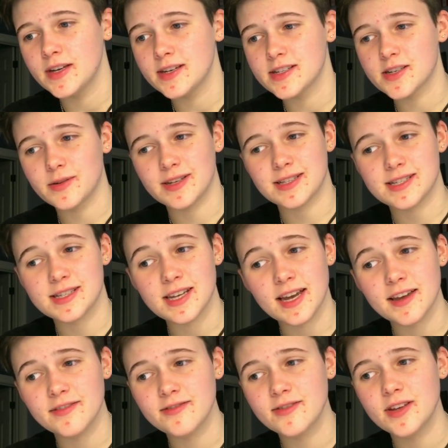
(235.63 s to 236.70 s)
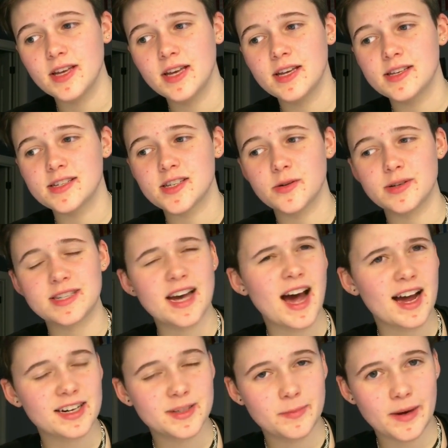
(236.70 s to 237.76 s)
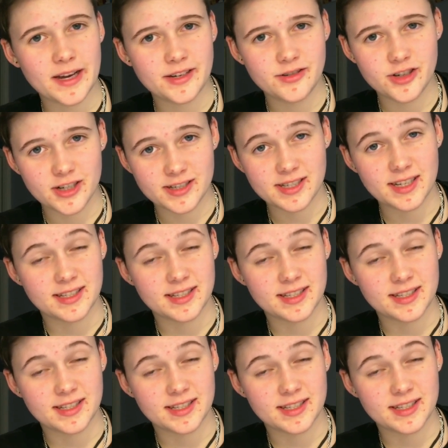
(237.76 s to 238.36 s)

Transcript: so unsafe so attacked by just